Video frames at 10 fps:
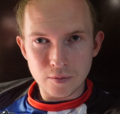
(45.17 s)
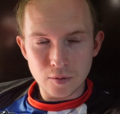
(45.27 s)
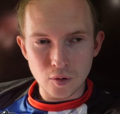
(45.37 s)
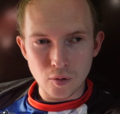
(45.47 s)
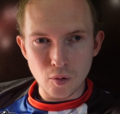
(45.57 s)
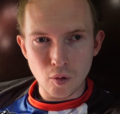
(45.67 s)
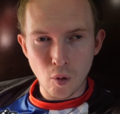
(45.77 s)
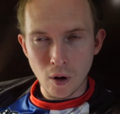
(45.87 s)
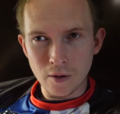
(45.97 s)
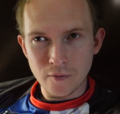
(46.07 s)
to
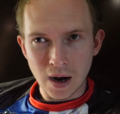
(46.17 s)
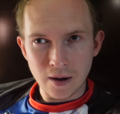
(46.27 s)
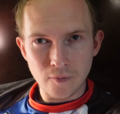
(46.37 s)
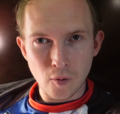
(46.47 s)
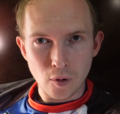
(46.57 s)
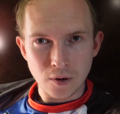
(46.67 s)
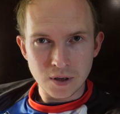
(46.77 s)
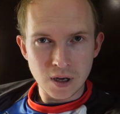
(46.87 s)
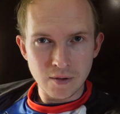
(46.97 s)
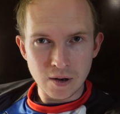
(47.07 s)
qualify for the
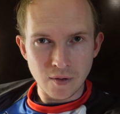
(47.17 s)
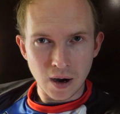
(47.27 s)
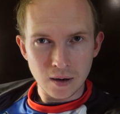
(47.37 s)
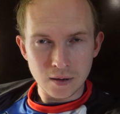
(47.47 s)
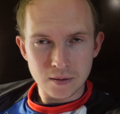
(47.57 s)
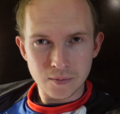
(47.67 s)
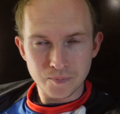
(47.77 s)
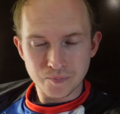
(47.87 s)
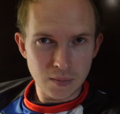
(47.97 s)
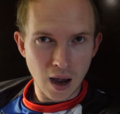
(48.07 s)
TV finals.
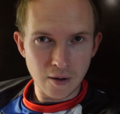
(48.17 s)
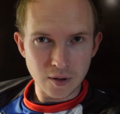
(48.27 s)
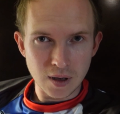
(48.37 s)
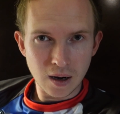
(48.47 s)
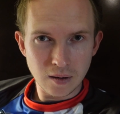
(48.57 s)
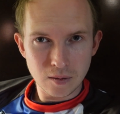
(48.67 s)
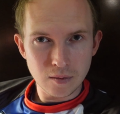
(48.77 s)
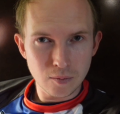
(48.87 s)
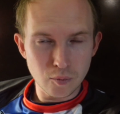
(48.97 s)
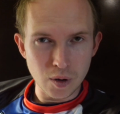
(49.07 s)
After that,
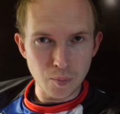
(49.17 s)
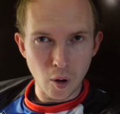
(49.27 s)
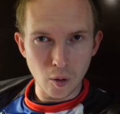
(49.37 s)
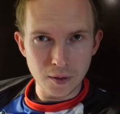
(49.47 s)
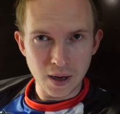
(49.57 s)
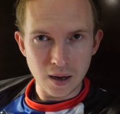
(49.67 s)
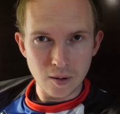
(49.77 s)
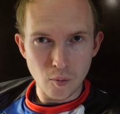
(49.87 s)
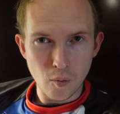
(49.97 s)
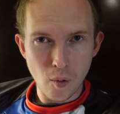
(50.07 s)
we bowled a
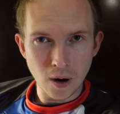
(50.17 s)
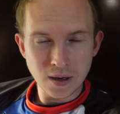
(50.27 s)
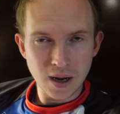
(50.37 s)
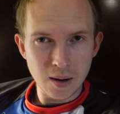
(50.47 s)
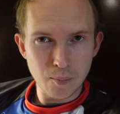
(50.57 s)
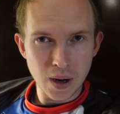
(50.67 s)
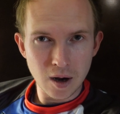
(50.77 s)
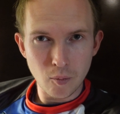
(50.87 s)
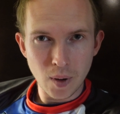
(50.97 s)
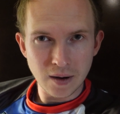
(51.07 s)
1-game
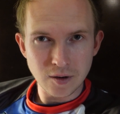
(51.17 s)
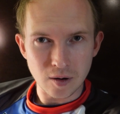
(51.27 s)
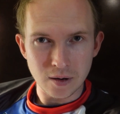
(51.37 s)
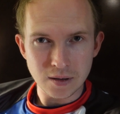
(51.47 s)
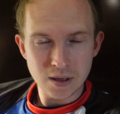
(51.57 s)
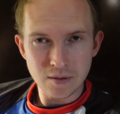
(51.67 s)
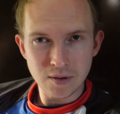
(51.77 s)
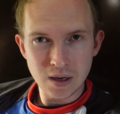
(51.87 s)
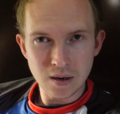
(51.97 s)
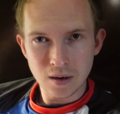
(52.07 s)
Baker match on
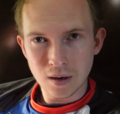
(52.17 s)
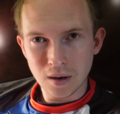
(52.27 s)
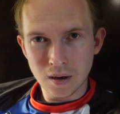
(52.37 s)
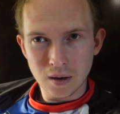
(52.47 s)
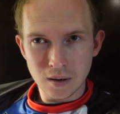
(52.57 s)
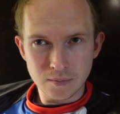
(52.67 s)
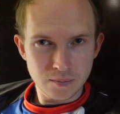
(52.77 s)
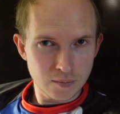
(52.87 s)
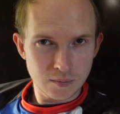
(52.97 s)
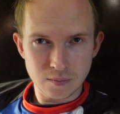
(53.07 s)
TV,
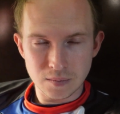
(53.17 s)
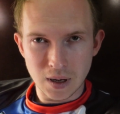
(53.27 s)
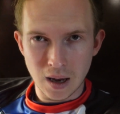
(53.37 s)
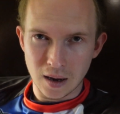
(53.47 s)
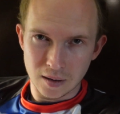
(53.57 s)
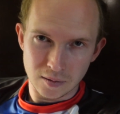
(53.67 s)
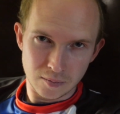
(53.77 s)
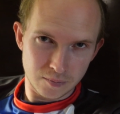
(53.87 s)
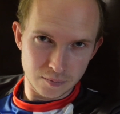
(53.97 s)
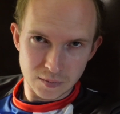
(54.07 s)
and
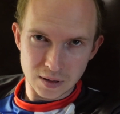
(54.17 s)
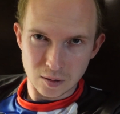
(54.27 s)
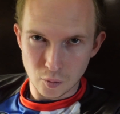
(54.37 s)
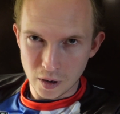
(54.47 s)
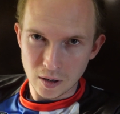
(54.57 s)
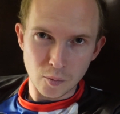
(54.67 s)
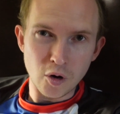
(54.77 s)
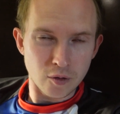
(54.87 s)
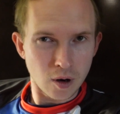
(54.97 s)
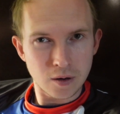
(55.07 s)
the winner
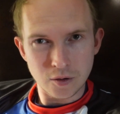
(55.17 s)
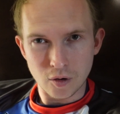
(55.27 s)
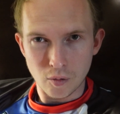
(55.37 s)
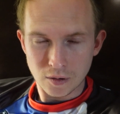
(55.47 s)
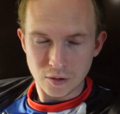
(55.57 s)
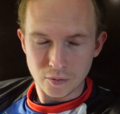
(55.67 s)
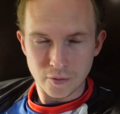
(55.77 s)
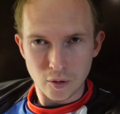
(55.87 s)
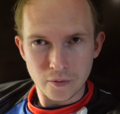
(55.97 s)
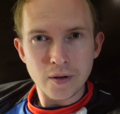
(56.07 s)
moves on, so on and so
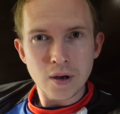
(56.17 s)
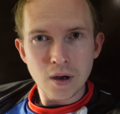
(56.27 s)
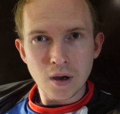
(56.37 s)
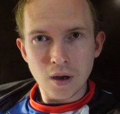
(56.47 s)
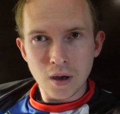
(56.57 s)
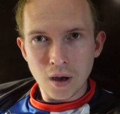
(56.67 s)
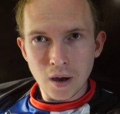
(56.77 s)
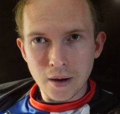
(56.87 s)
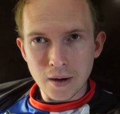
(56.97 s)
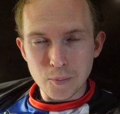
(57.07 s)
forth.
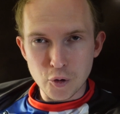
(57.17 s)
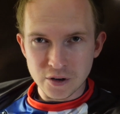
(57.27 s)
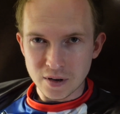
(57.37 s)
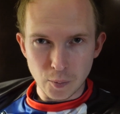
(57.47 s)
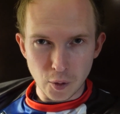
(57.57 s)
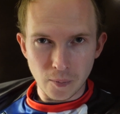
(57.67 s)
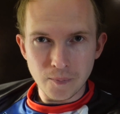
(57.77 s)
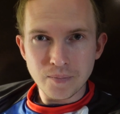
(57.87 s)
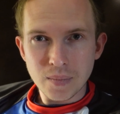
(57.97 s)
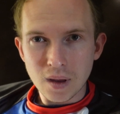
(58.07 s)
Pretty simple.
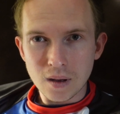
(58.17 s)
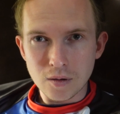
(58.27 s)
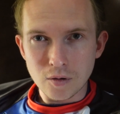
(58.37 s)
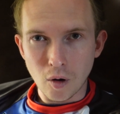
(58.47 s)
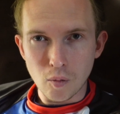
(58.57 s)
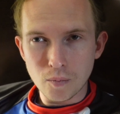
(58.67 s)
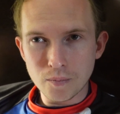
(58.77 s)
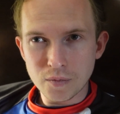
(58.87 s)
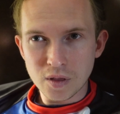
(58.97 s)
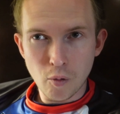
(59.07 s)
So,
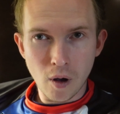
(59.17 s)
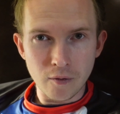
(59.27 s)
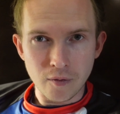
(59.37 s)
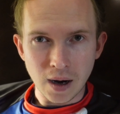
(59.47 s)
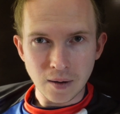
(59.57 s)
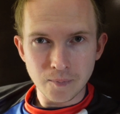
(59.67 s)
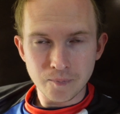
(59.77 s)
qualifying.